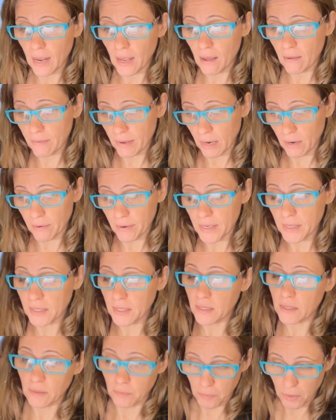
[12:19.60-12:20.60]
of Aries
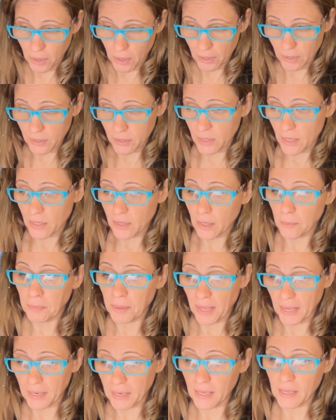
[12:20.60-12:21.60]
is Mars, the
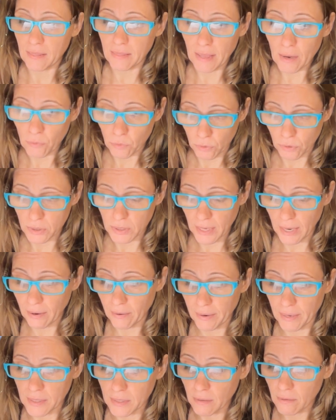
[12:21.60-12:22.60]
planet that rules
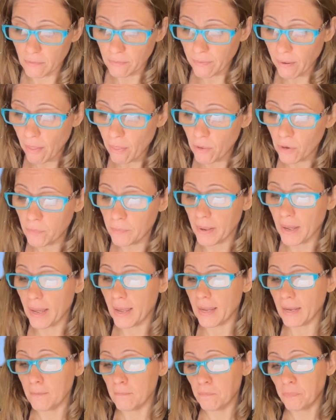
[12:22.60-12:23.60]
Aries, followed
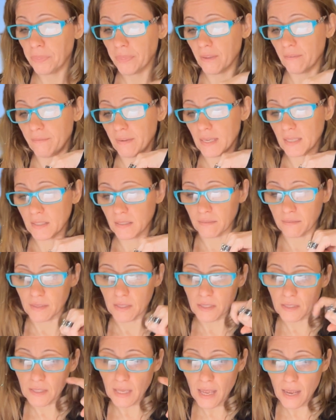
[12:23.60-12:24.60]
by the face of the
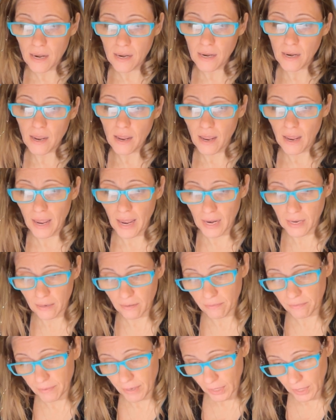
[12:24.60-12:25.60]
Sun and of
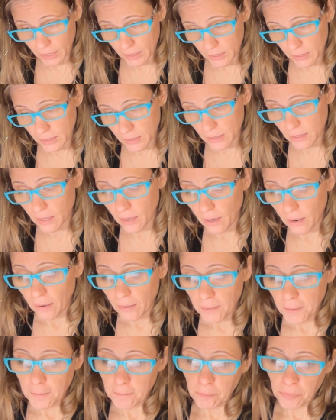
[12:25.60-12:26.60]
Venus.
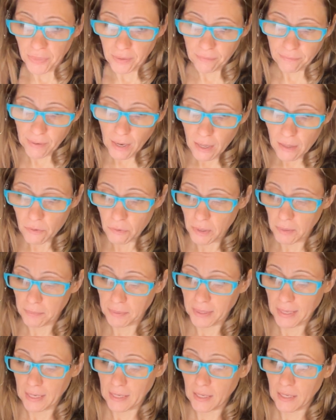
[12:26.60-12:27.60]
The following
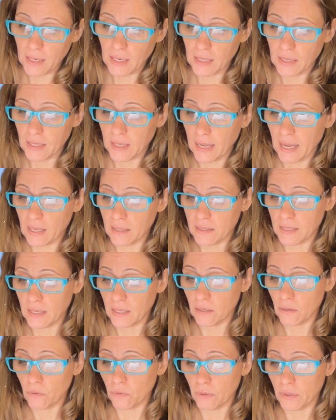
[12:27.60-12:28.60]
planet in the
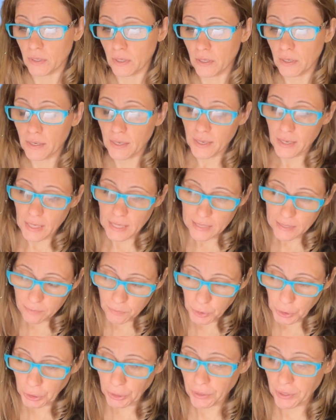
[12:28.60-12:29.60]
Chaldean order is
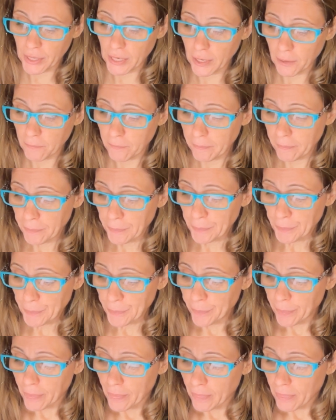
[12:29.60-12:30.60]
Mercury,
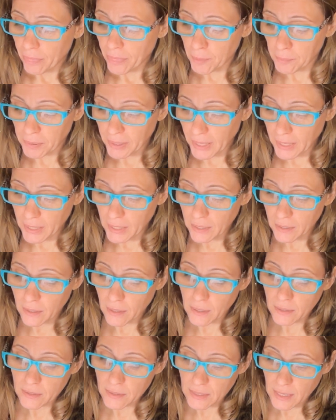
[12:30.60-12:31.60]
the planet
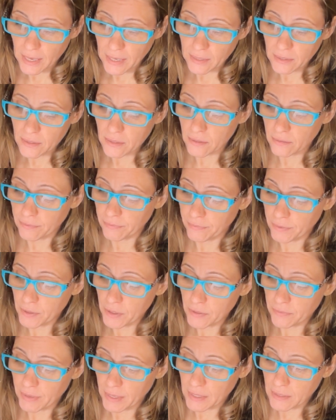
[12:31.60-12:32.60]
assigned to the
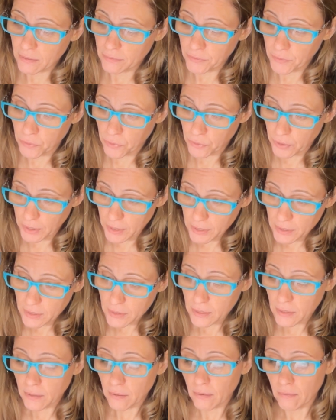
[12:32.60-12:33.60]
first face of
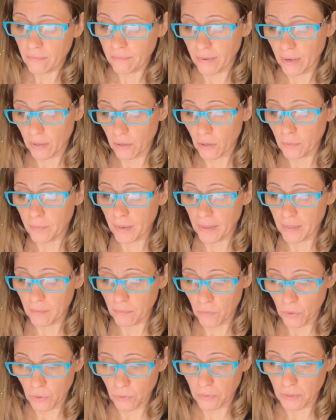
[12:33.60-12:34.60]
Taurus, followed by the
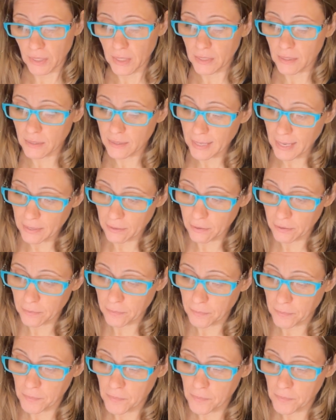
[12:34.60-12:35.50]
Moon and Saturn.